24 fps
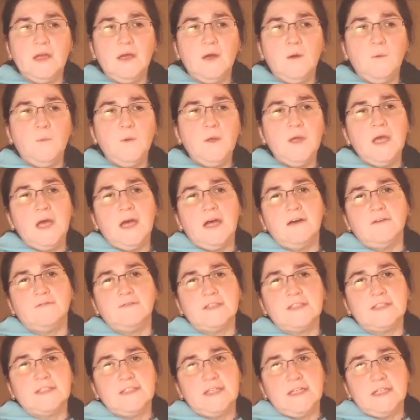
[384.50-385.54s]
we have
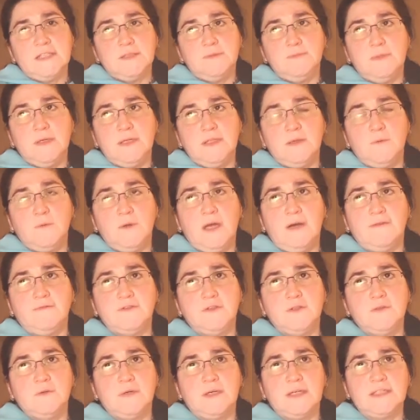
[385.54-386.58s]
assessment, we have
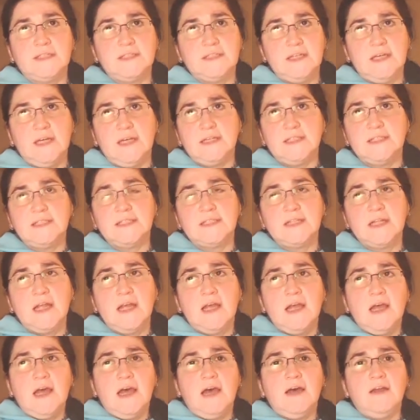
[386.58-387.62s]
to assess,
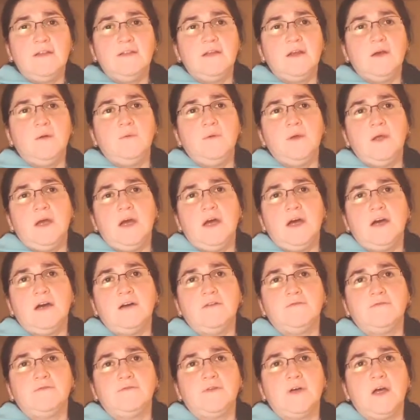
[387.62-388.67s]
and then we
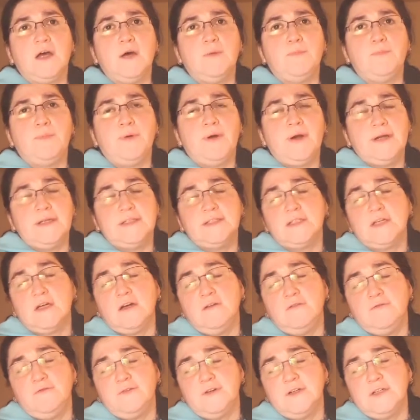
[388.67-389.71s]
have parents
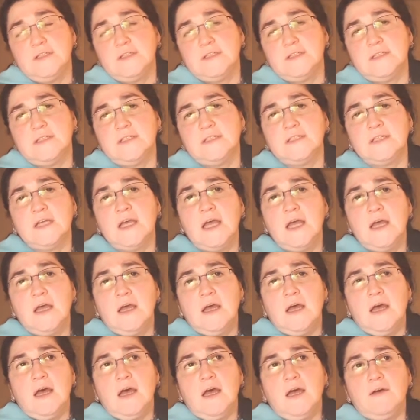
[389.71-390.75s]
conferences
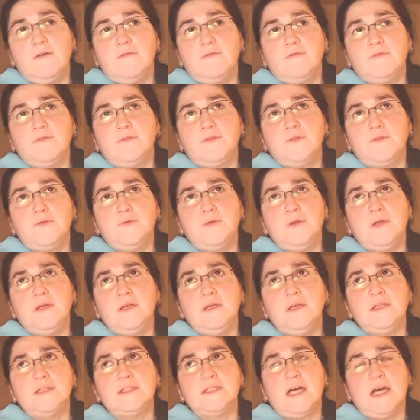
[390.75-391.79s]

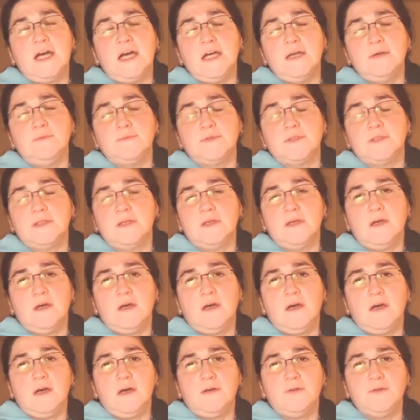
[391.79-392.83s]
3 times
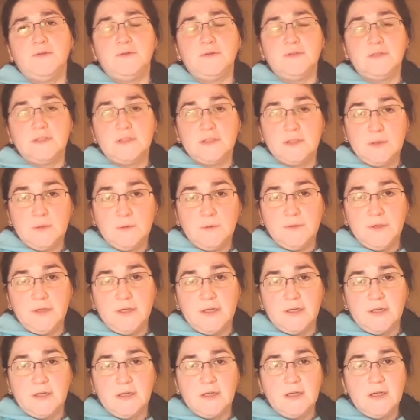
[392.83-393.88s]
during the school
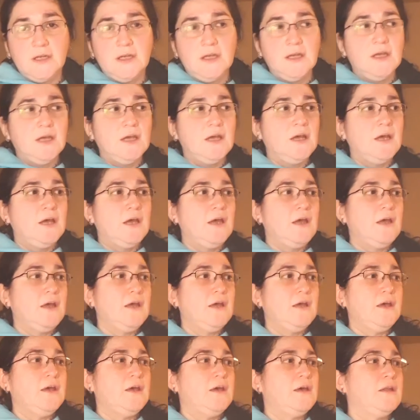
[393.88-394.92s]
year.
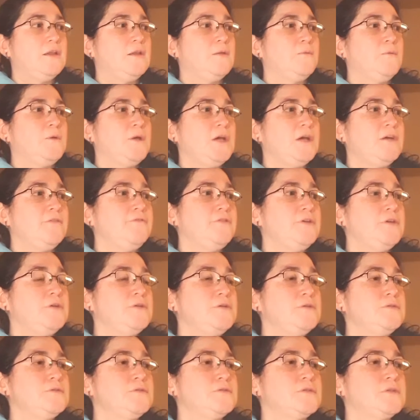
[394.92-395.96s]
And we have
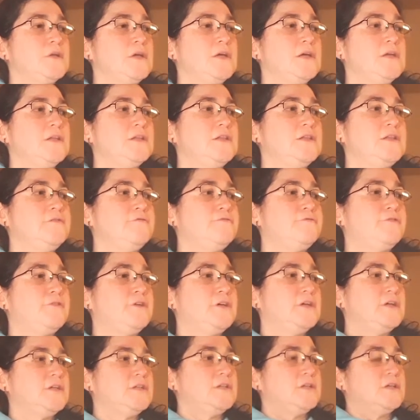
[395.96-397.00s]
used
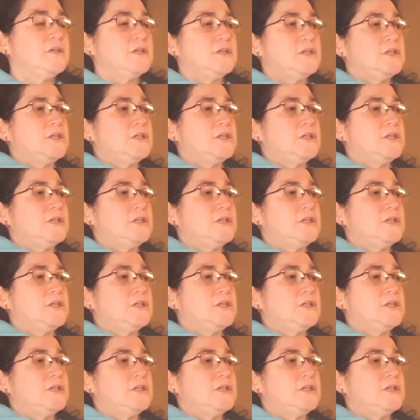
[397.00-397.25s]
different